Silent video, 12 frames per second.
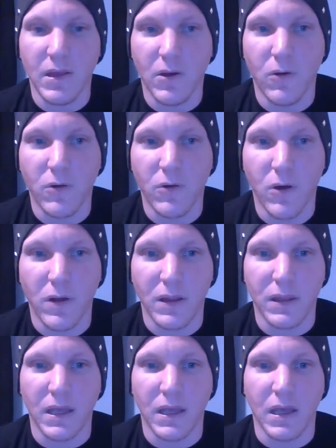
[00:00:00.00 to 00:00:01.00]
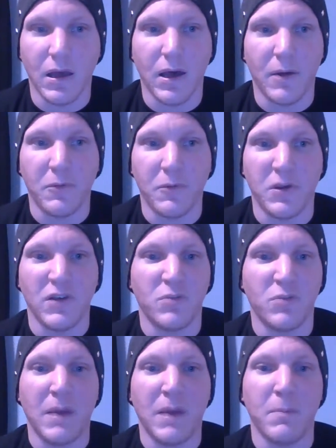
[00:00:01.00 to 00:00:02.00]
The Hulk Hogan thing. He
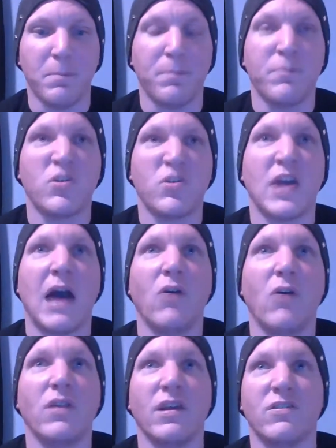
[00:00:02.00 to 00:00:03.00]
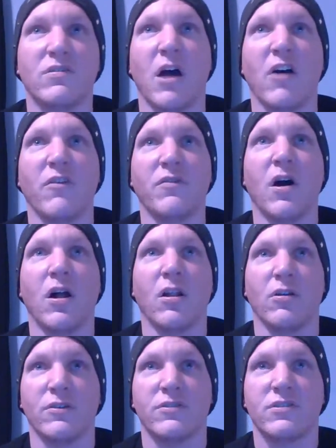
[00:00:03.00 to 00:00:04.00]
spent countless of
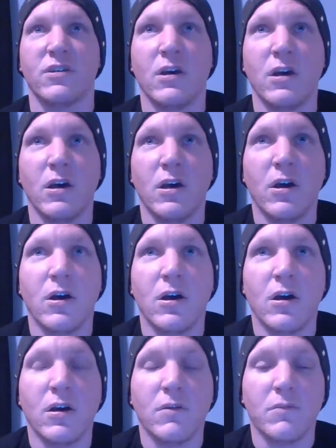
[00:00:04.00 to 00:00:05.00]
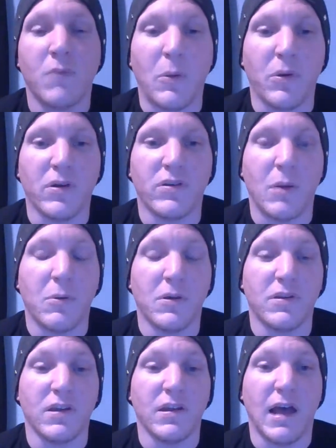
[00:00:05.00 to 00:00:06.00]
dollars. I want
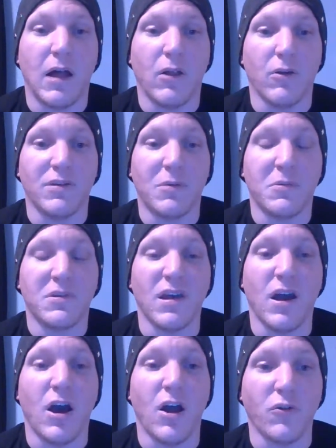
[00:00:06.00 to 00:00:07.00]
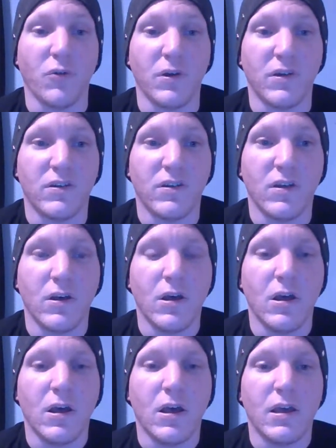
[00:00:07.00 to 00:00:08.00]
to say dollars. I want to say hundreds.
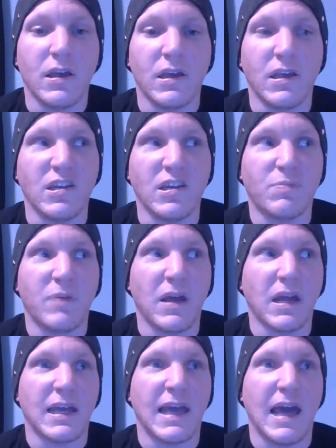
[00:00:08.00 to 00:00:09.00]
He spent